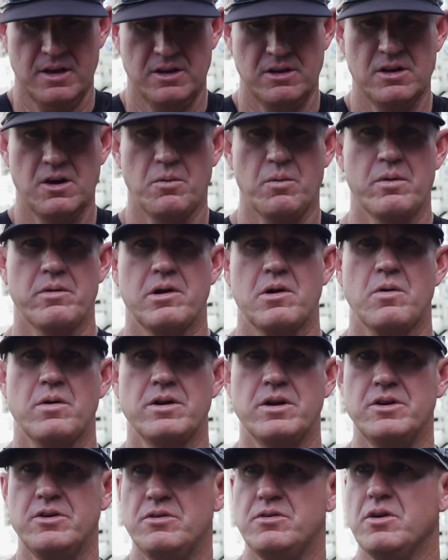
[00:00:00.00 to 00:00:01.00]
you know, we were
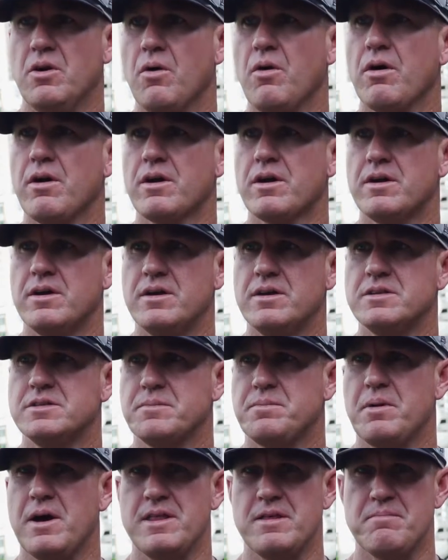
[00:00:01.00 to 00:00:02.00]
going to New York
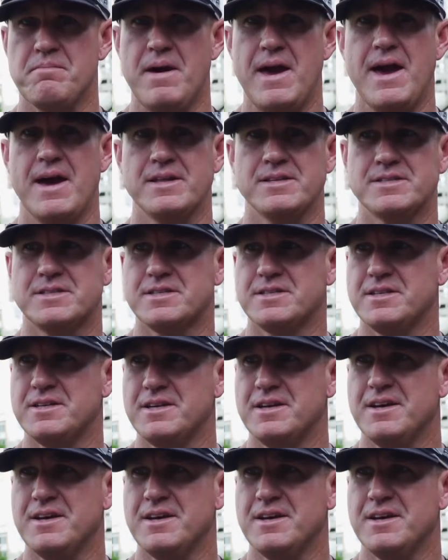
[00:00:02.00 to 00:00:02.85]
to play the Mets,